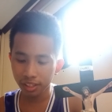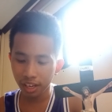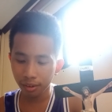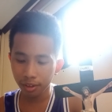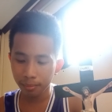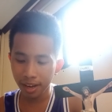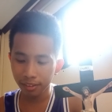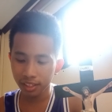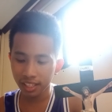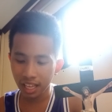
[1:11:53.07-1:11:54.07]
There on a
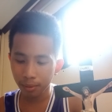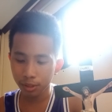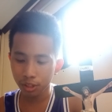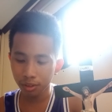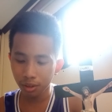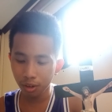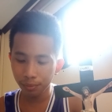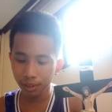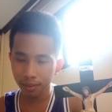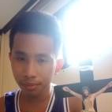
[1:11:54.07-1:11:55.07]
mountain that I will show you,
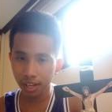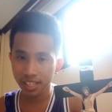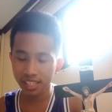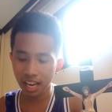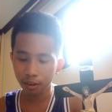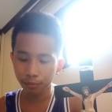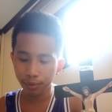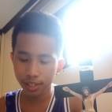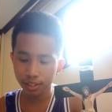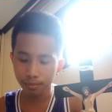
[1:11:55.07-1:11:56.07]
offer him as a
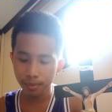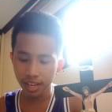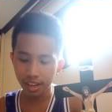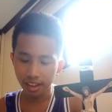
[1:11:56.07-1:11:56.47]
sacrifice to me.